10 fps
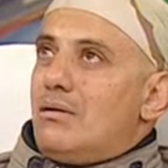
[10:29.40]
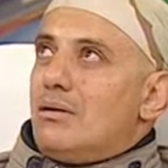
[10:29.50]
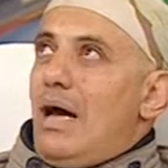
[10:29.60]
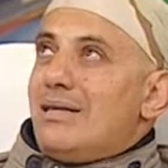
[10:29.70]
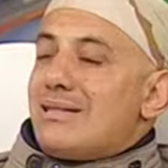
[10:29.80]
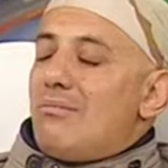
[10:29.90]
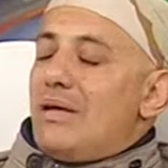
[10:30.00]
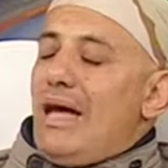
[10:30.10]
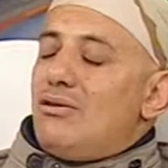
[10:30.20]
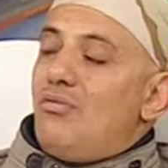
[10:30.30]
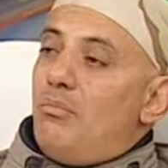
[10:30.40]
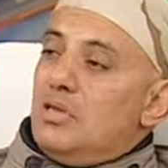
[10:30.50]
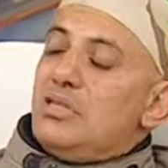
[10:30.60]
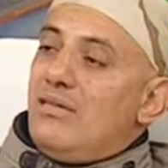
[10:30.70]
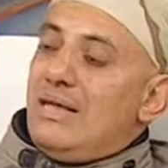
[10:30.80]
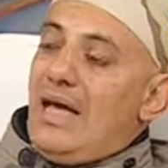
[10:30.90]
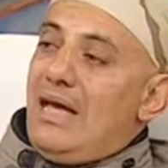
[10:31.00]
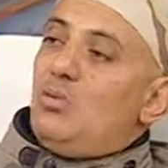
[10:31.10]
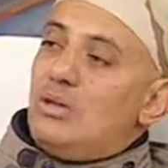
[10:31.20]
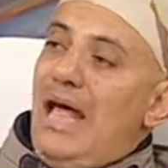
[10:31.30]
I have some kind of mission that
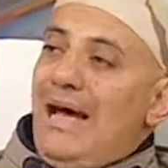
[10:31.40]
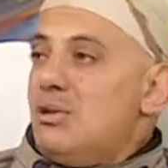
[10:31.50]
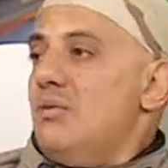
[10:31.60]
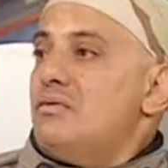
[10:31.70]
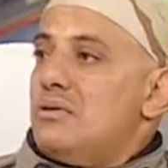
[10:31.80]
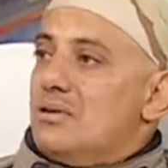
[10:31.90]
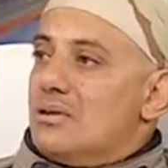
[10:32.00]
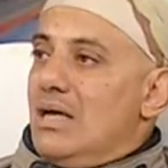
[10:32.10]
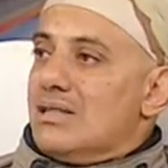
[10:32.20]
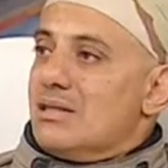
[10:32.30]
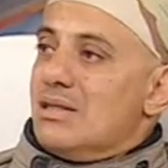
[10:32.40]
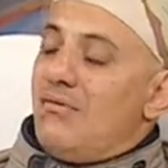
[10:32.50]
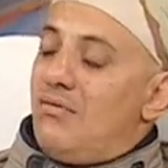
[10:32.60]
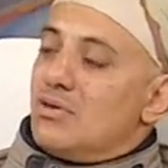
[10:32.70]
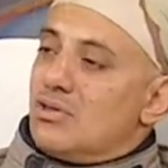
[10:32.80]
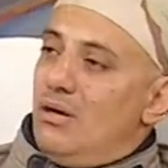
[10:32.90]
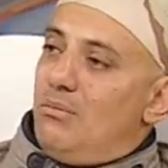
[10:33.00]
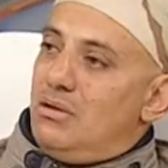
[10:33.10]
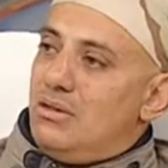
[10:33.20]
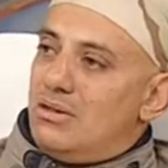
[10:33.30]
I would like to visit Kazakhstan for
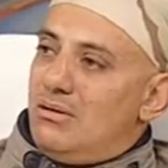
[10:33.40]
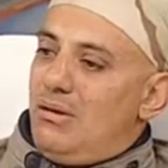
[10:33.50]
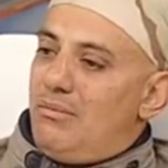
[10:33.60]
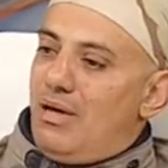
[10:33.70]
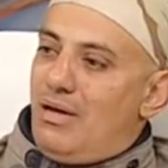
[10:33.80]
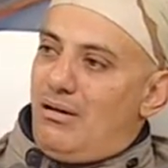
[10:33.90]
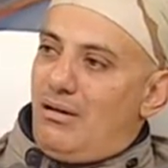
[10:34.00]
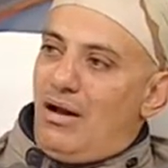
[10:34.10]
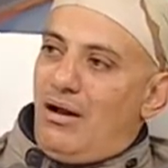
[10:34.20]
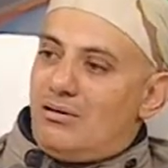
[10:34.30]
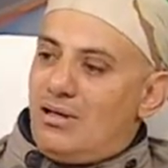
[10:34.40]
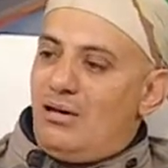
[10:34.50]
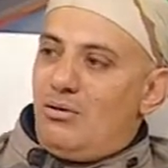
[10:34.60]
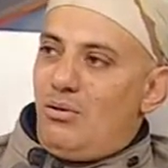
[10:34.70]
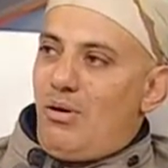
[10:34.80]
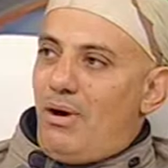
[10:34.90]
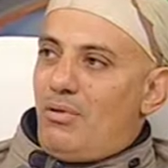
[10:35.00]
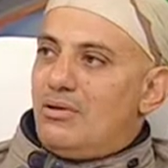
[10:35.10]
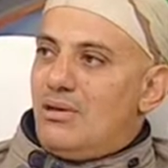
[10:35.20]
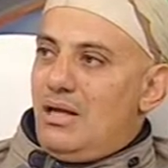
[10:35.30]
some reason. Maybe I, will tell you
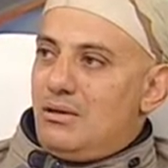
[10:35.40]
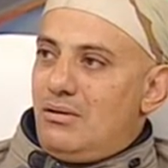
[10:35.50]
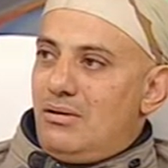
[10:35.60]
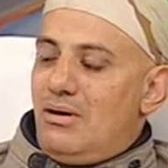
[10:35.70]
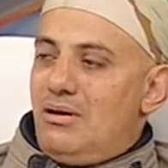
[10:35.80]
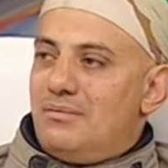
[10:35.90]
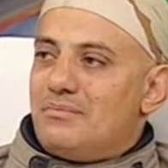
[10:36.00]
about it later. Please on. do.